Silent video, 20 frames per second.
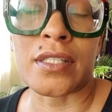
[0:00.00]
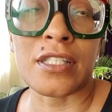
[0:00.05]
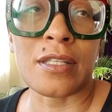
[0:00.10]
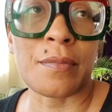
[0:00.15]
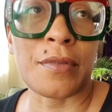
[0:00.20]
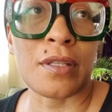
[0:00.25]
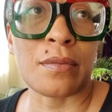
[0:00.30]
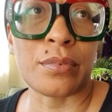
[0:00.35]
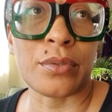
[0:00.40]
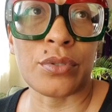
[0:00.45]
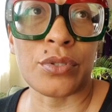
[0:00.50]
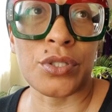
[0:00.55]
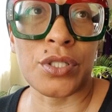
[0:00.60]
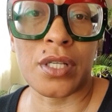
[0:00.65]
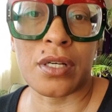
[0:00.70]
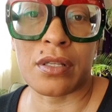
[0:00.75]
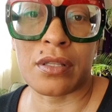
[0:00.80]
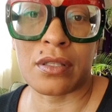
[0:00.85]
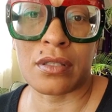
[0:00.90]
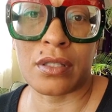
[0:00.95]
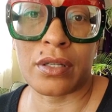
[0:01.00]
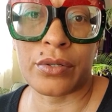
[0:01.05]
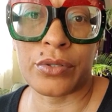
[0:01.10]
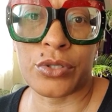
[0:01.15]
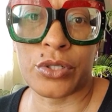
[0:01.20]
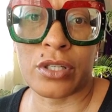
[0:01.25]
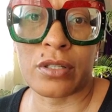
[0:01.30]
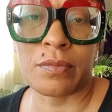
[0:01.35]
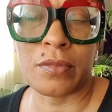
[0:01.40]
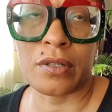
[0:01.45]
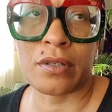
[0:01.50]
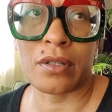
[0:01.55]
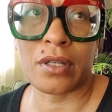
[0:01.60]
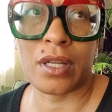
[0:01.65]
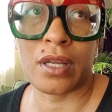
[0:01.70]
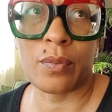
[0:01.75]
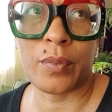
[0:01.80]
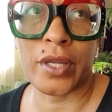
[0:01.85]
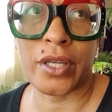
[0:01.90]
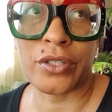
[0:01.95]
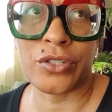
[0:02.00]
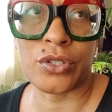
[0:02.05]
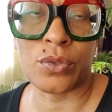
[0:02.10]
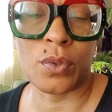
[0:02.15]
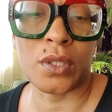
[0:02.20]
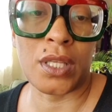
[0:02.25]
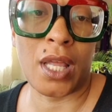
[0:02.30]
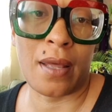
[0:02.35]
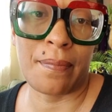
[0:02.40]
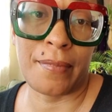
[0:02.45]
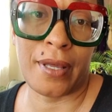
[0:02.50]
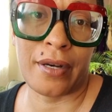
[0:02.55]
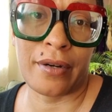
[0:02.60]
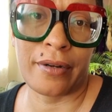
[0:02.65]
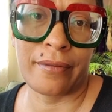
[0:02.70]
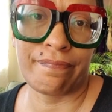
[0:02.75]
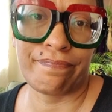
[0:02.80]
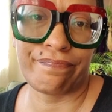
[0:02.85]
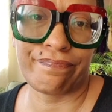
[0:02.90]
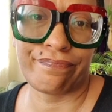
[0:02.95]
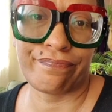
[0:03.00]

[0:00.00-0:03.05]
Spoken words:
some of the bullshit of the larger community, and we can do a lot better.